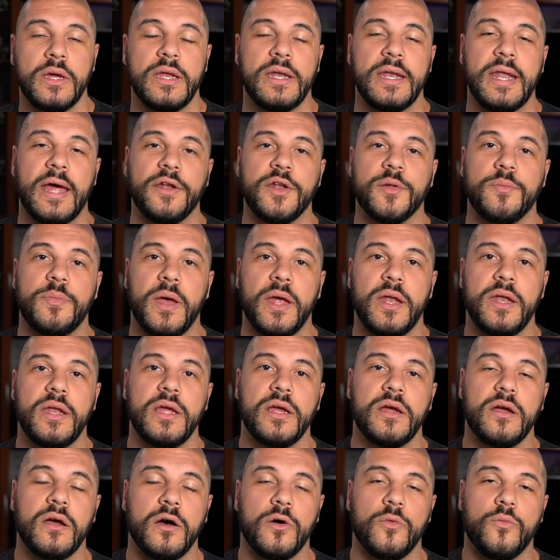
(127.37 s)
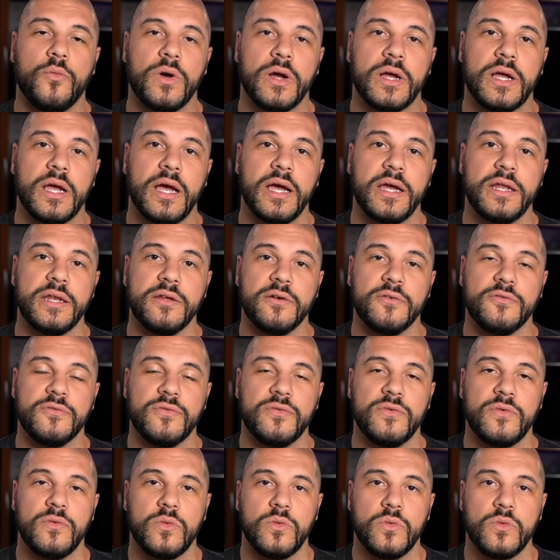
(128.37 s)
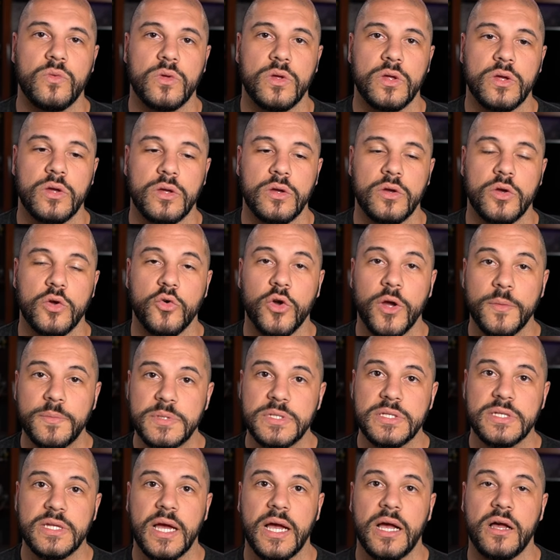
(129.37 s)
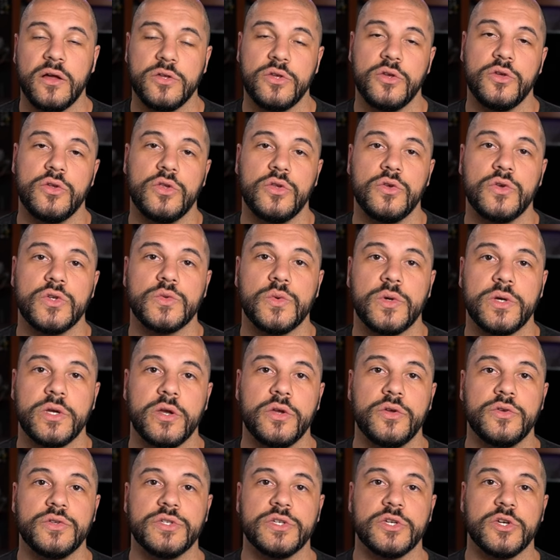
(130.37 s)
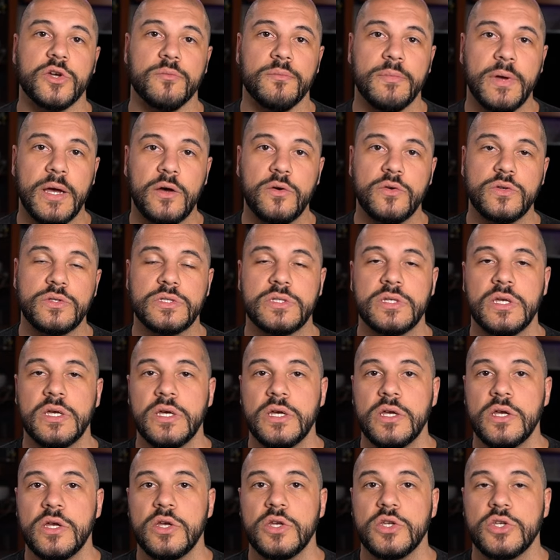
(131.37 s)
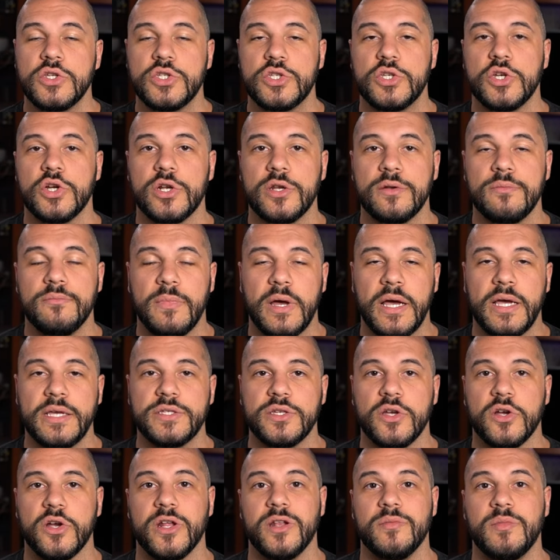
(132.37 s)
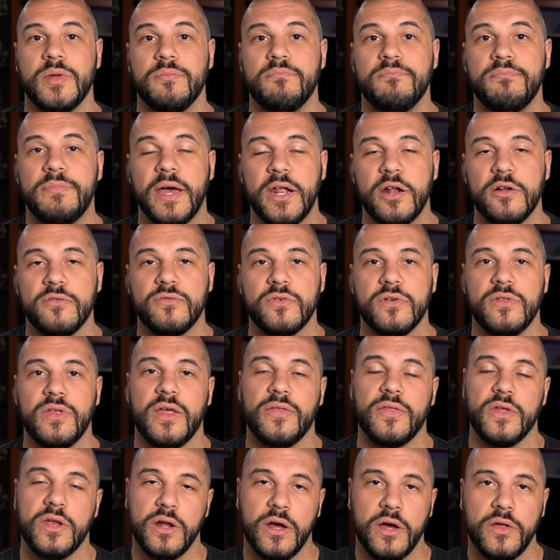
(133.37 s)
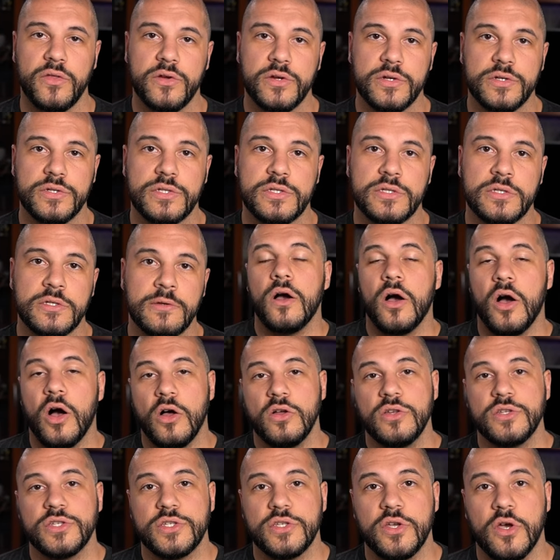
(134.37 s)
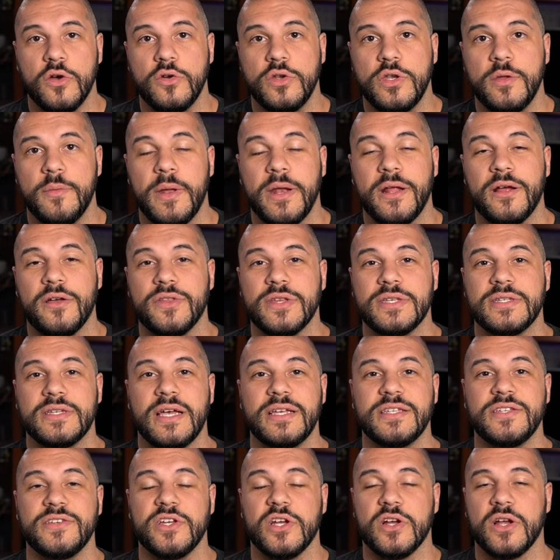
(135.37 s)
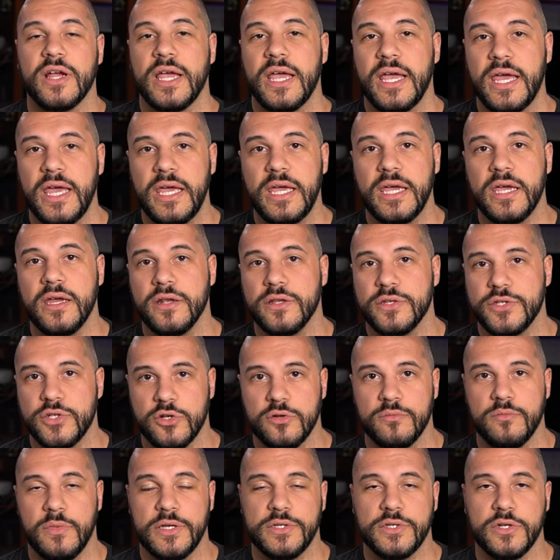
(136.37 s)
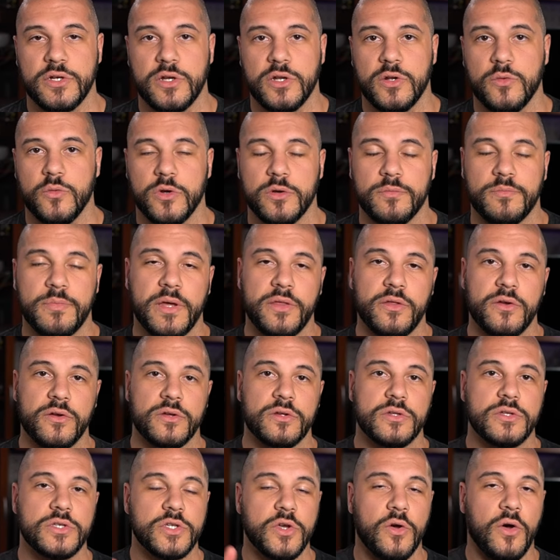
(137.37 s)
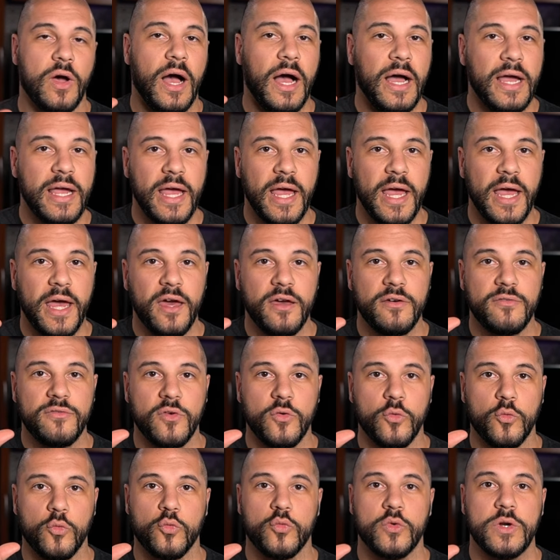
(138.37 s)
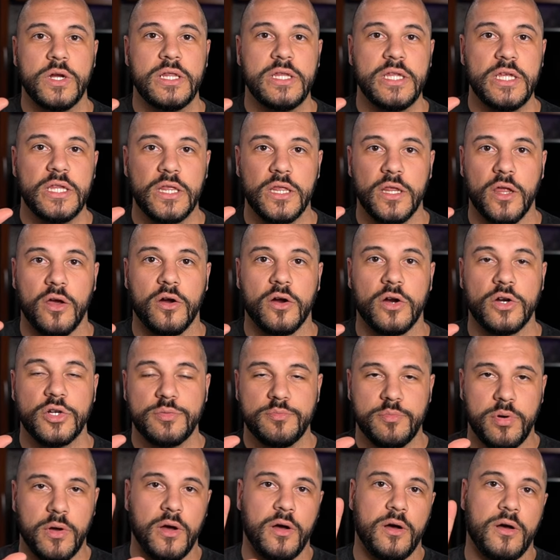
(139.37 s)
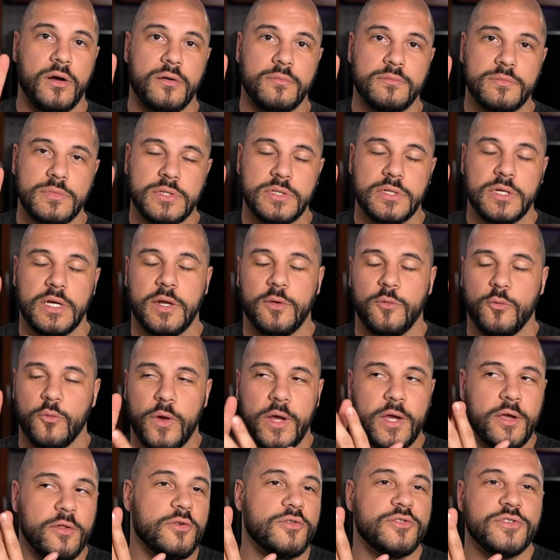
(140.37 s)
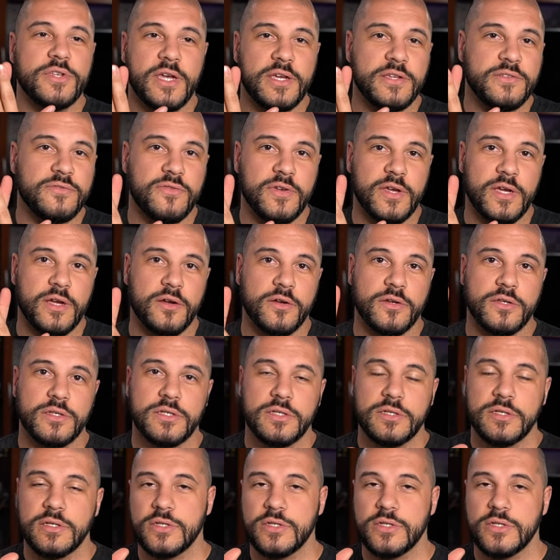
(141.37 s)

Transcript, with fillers: Now, depending on what kind of grip style you use while you're using your mouse, certain mice are going to be better for that than others. Also, depending on the size of your hand, certain mice are going to work better. So I have really large palms and regular sized fingers.